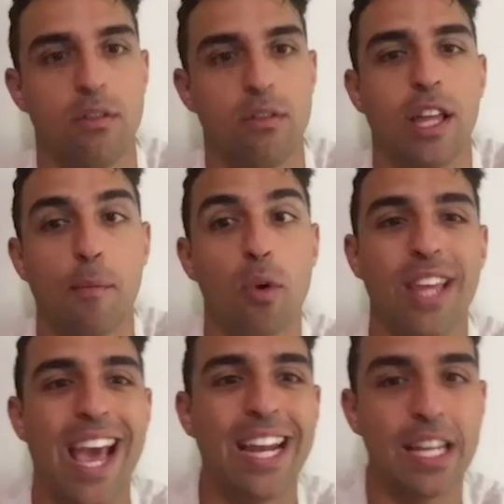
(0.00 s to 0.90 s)
like more than
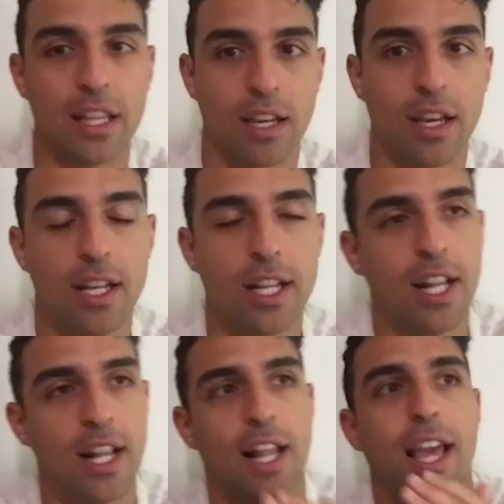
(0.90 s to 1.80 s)

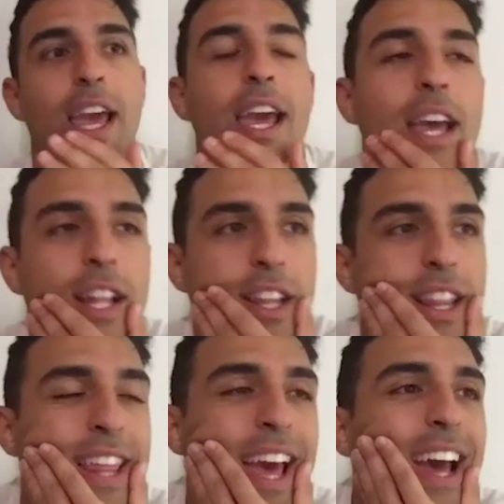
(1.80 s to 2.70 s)
and
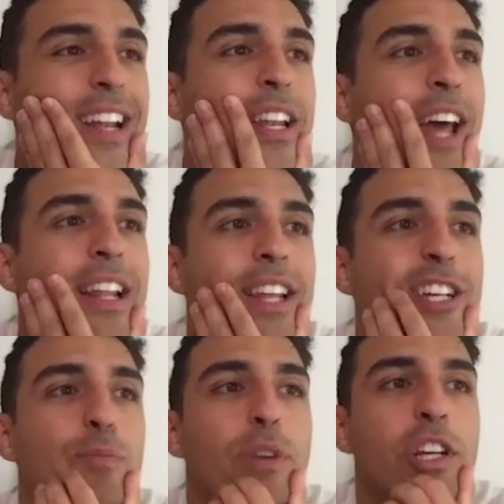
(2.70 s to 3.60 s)
that
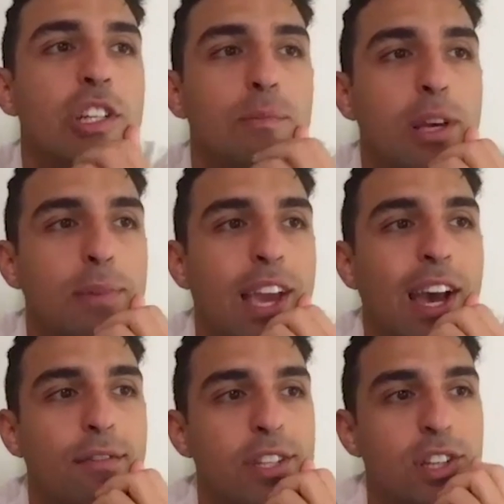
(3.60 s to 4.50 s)
desperation made me
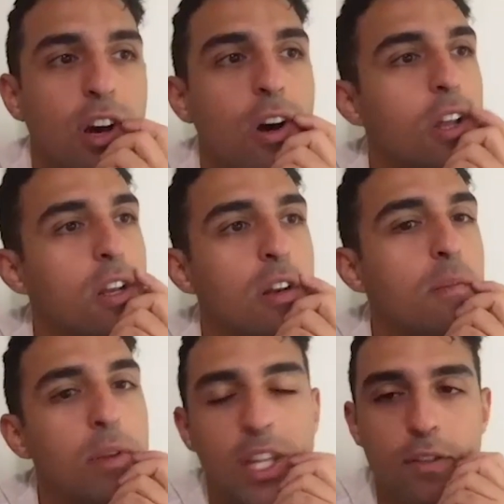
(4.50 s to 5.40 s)
have this
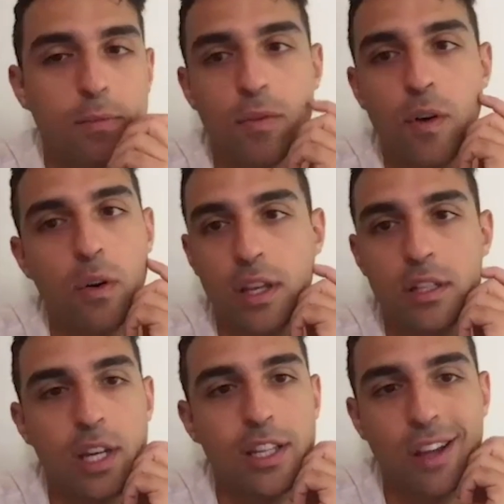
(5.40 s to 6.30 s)
unbelievable
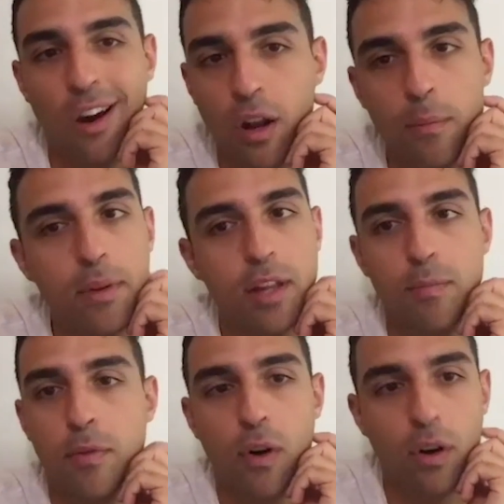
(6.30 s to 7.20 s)
focus, like this
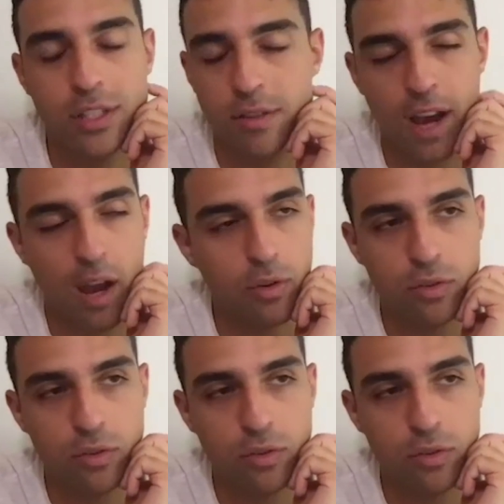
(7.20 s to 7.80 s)
unbelievable focus of I will do